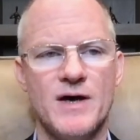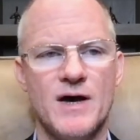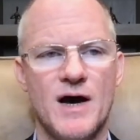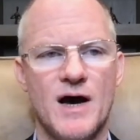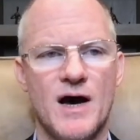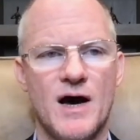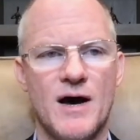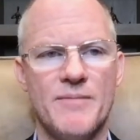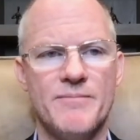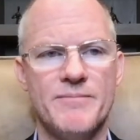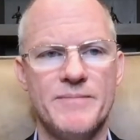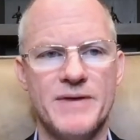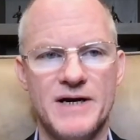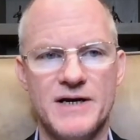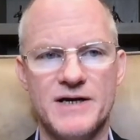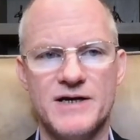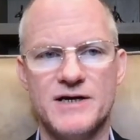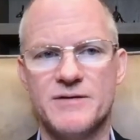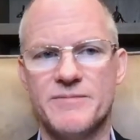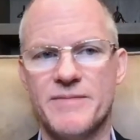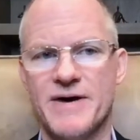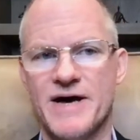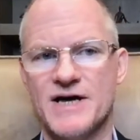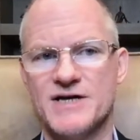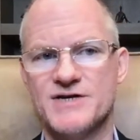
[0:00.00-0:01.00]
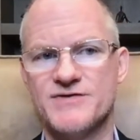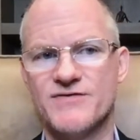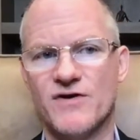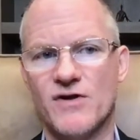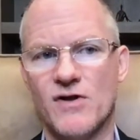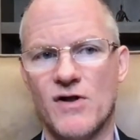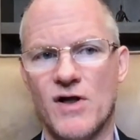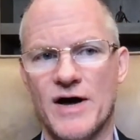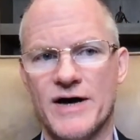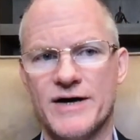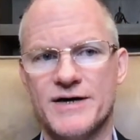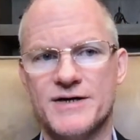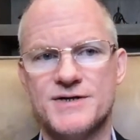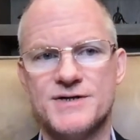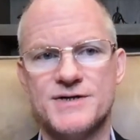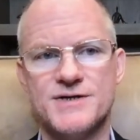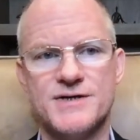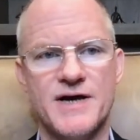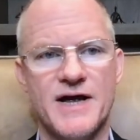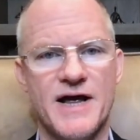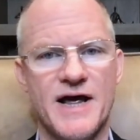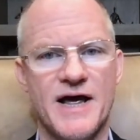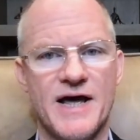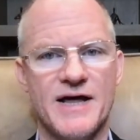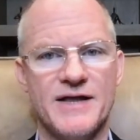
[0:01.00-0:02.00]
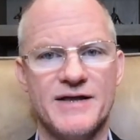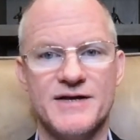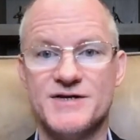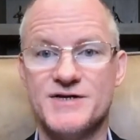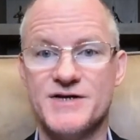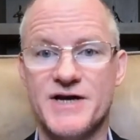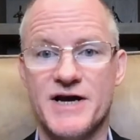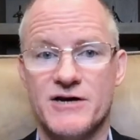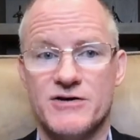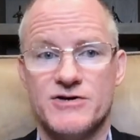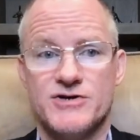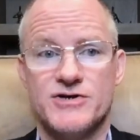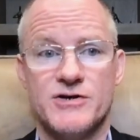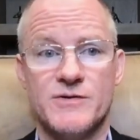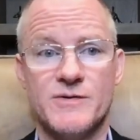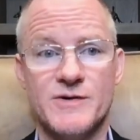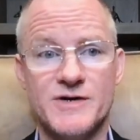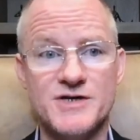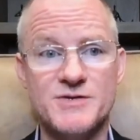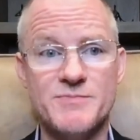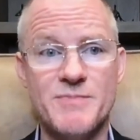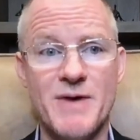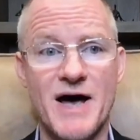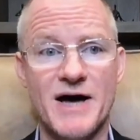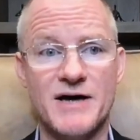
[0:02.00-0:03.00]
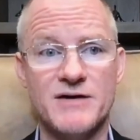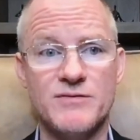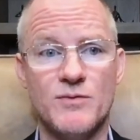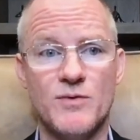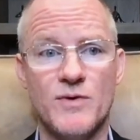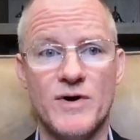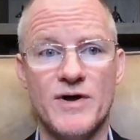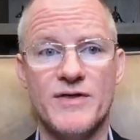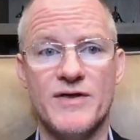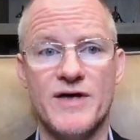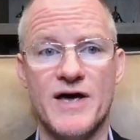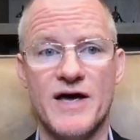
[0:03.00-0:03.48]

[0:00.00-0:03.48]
uh, meeting the demands of clients and the standards you expect with